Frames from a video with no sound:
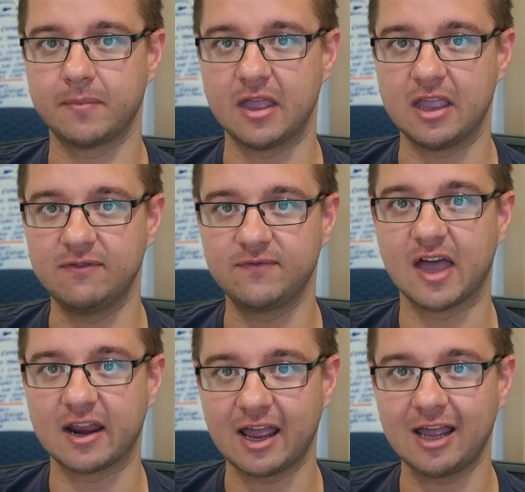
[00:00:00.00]
If
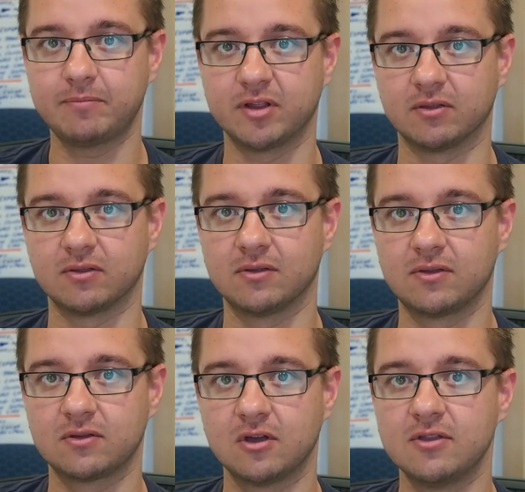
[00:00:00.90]
that
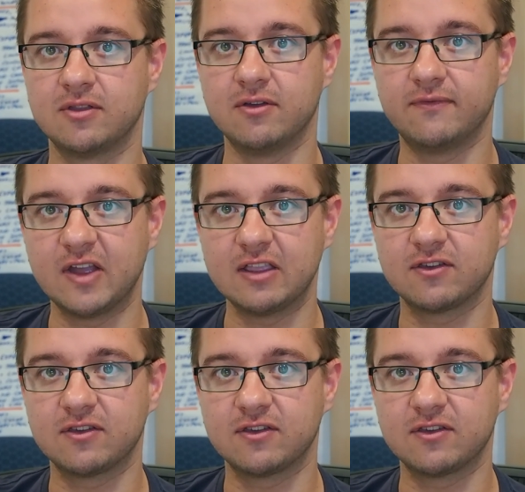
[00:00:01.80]
happens, the defense